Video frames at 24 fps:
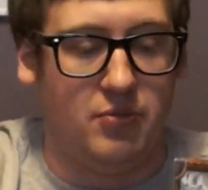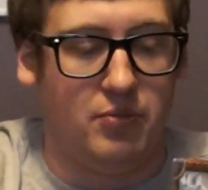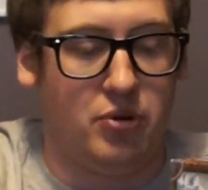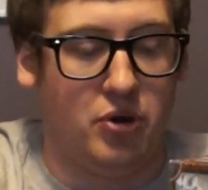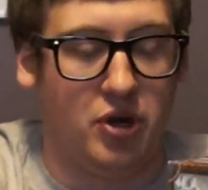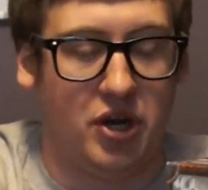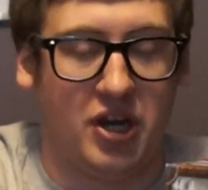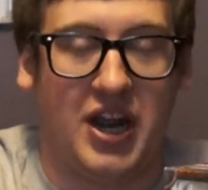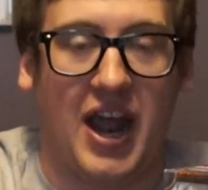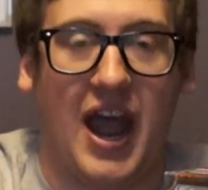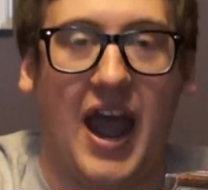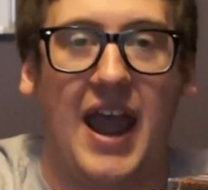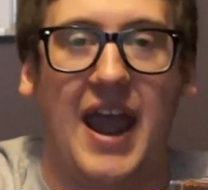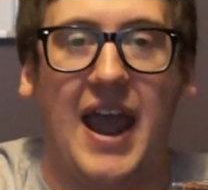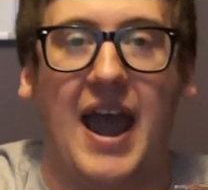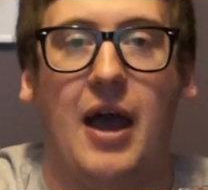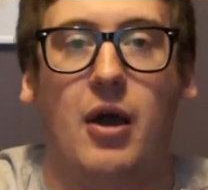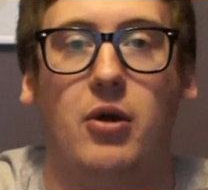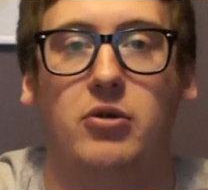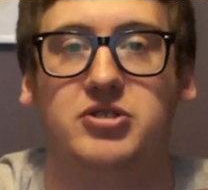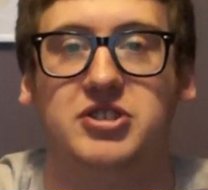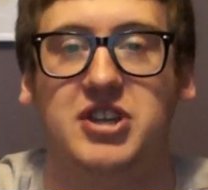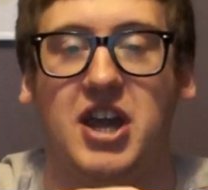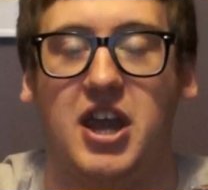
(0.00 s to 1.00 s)
put a guy
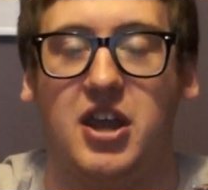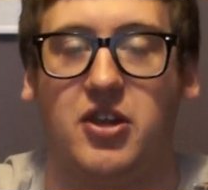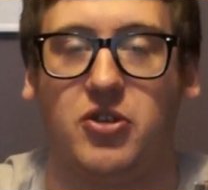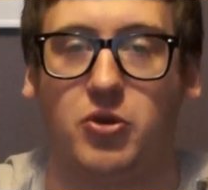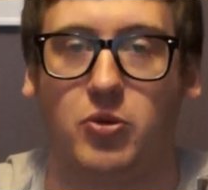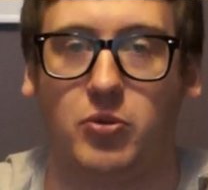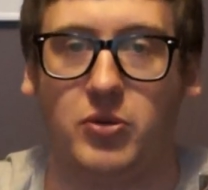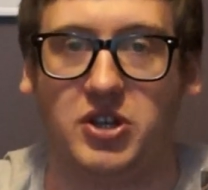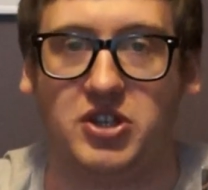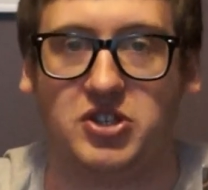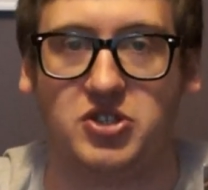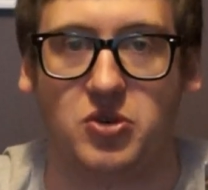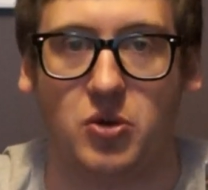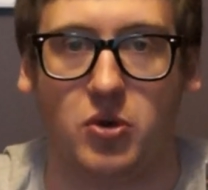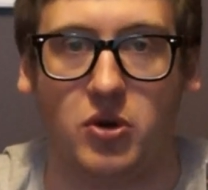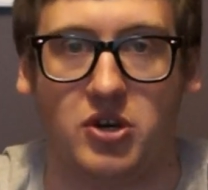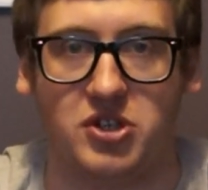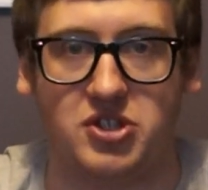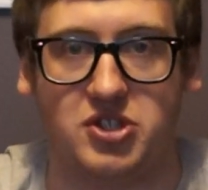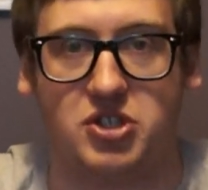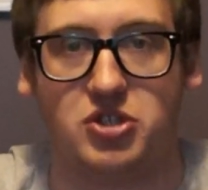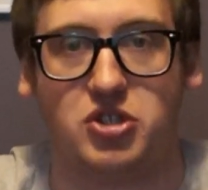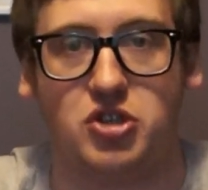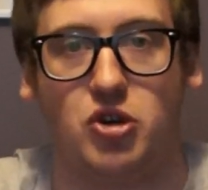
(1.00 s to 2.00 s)
out, take the
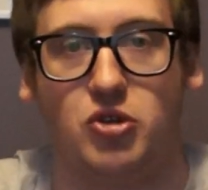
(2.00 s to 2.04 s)
resource,